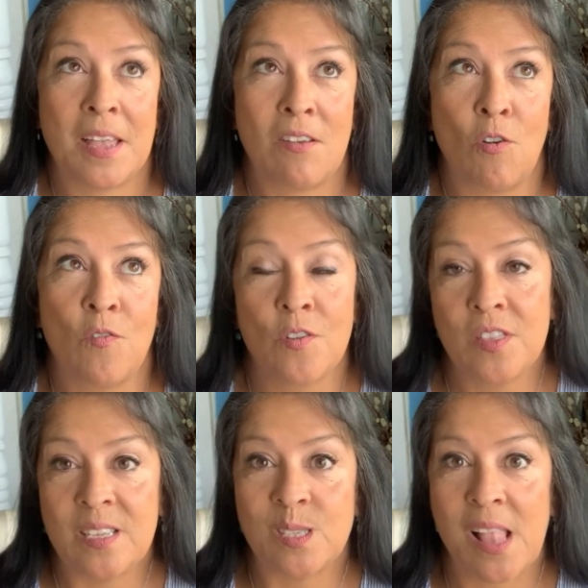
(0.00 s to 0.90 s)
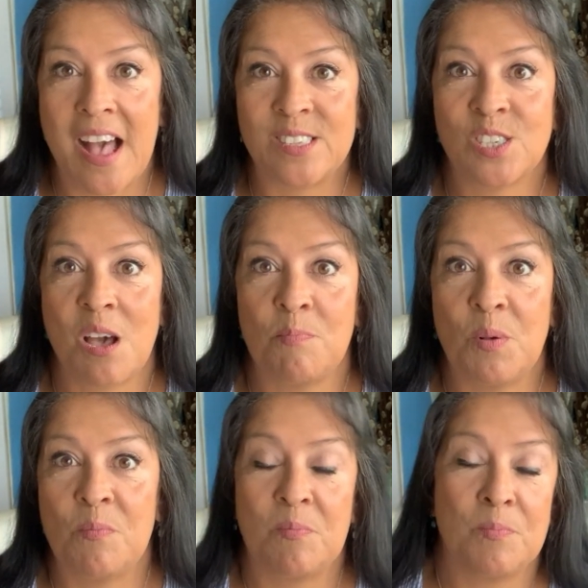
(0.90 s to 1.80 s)
over these last
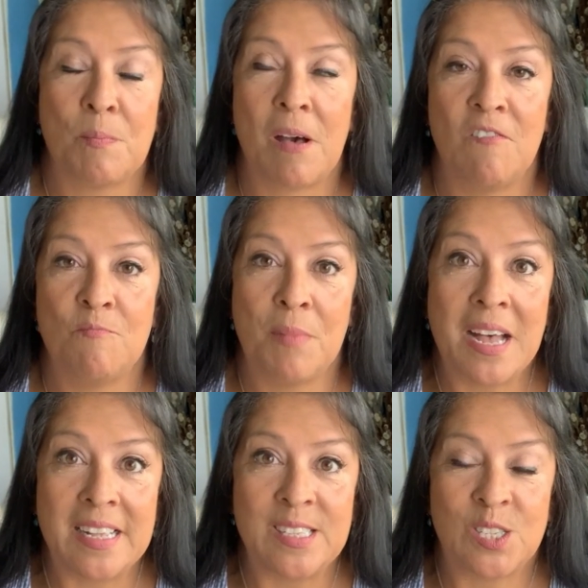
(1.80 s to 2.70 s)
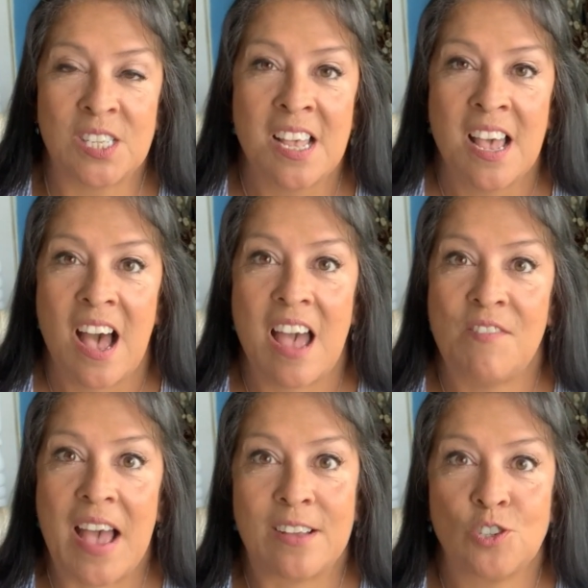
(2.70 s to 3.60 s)
couple of months, I've
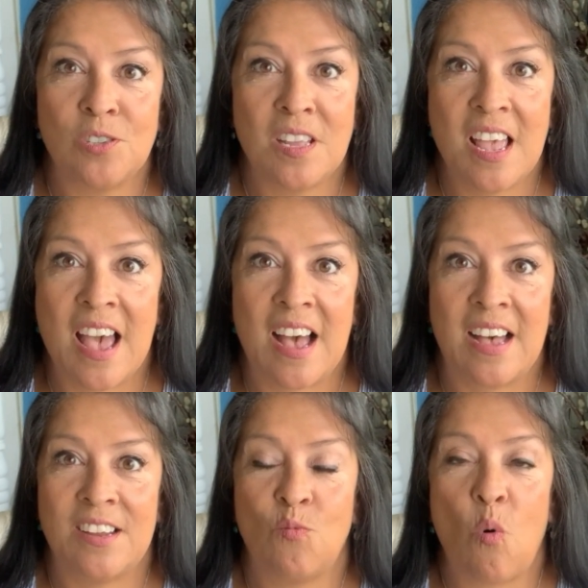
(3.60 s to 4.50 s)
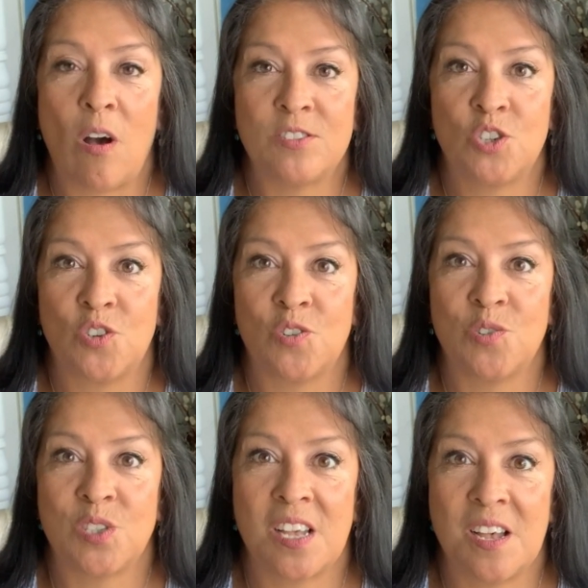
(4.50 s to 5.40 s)
actually had watchers